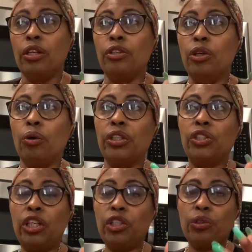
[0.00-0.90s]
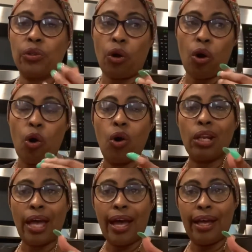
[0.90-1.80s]
you know, these teachers are
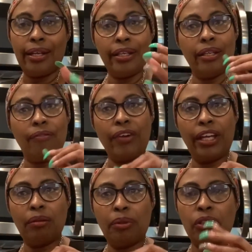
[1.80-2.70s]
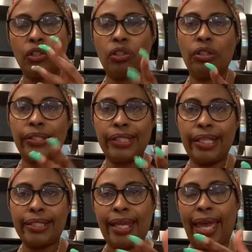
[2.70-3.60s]
online and available to
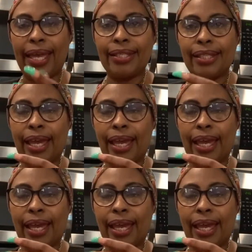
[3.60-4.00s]
assist as,